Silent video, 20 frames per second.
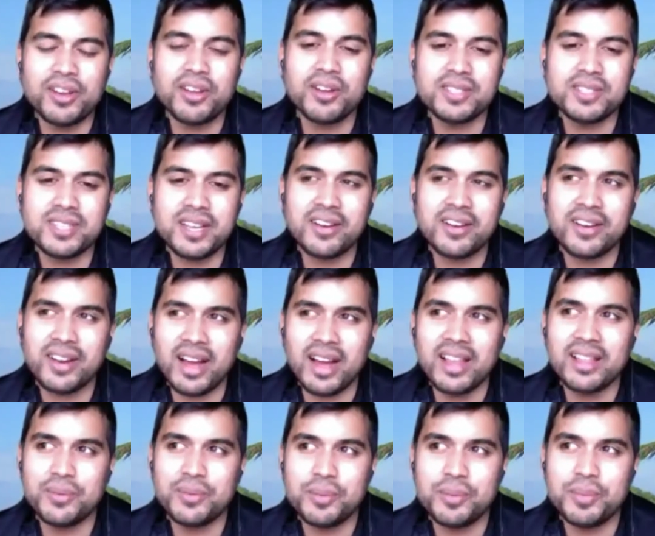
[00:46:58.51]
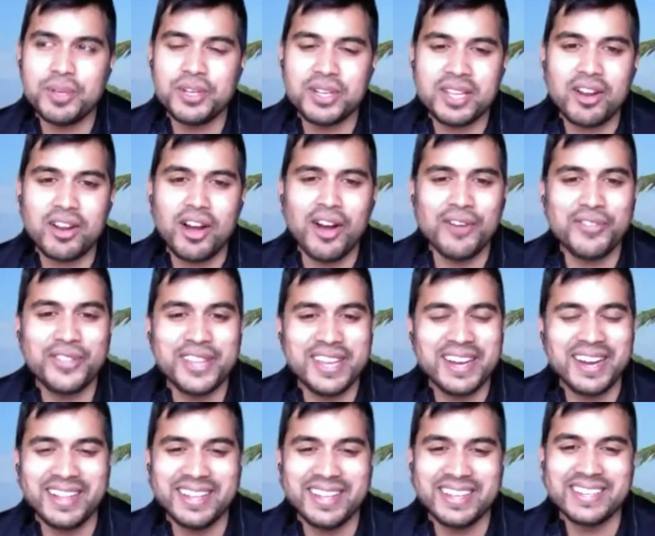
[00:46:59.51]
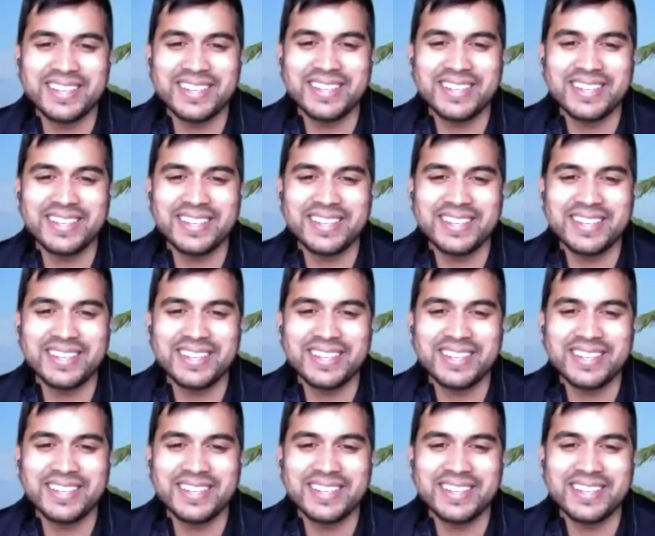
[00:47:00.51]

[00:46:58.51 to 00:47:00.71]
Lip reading: on staying on an island would be to get off the island,